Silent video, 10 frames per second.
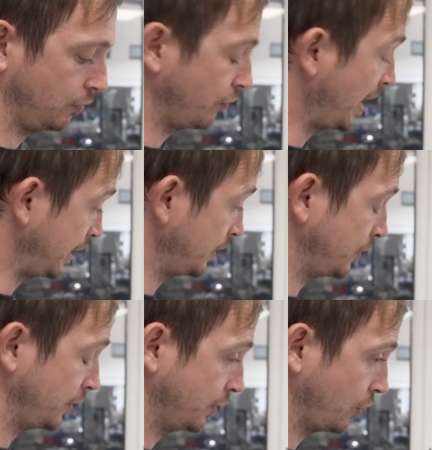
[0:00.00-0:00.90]

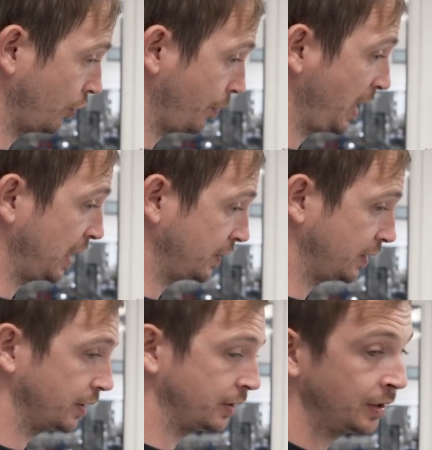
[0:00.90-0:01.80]
rings on a
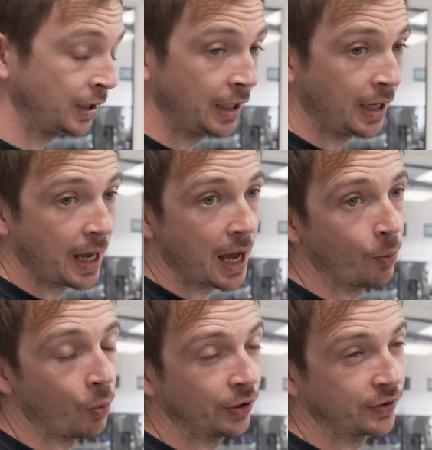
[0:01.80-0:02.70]
piston,
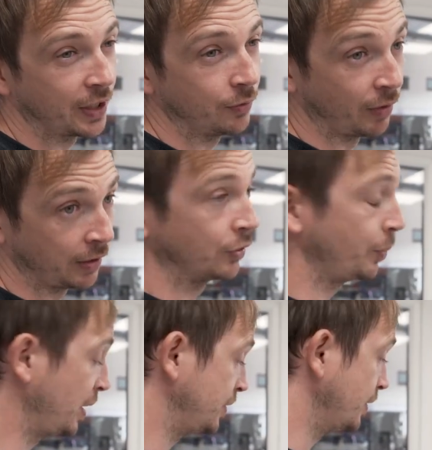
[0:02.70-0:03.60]
and when I say rings on a
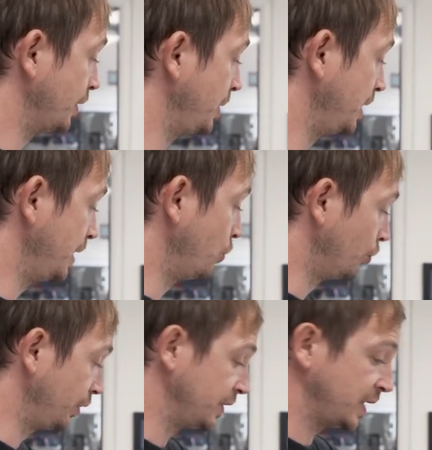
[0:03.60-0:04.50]
piston, I mean in
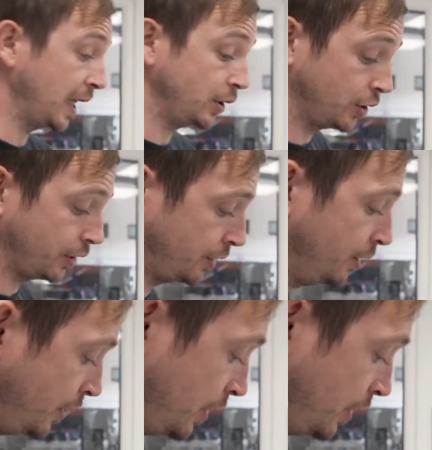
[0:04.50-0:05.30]
orientation.